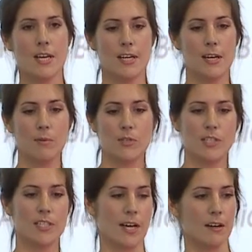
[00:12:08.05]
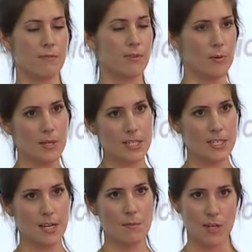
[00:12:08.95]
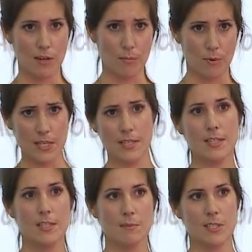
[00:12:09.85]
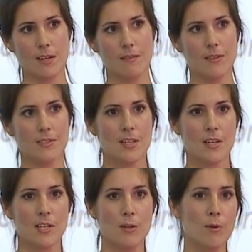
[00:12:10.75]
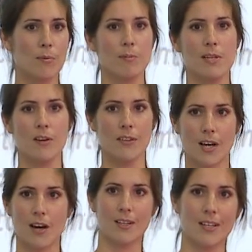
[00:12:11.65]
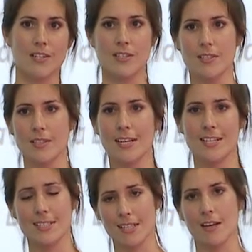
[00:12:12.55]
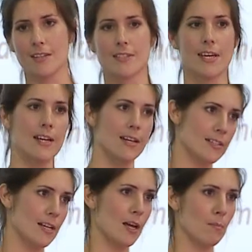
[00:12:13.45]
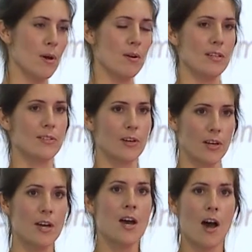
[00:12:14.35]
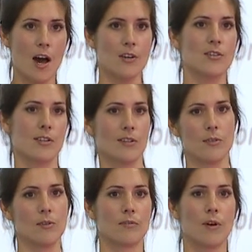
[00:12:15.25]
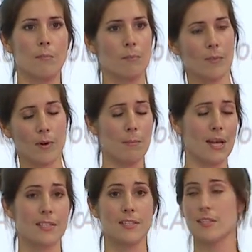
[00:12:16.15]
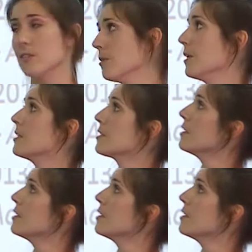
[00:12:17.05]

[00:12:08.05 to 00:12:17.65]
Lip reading: It enables you to get a fluidity when you're printing these materials. You all probably know that cartilage, isn't like skin, it isn't like bone. It's got a hydrogel sort of complexity to it.